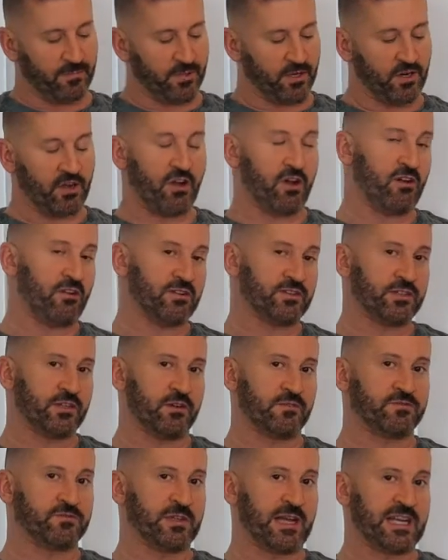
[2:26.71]
but also
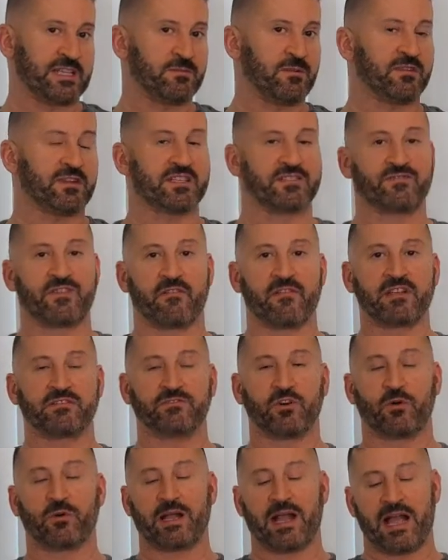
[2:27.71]
flax milk is very
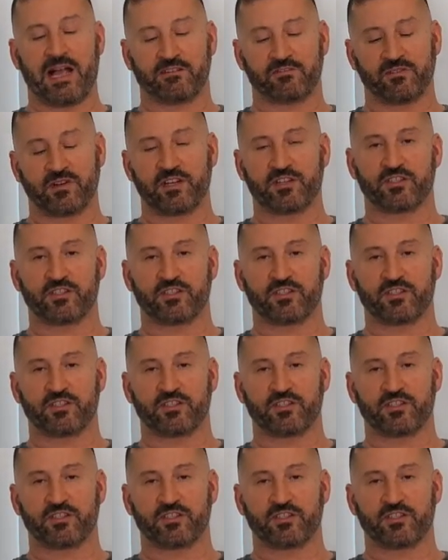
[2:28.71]
low calorie.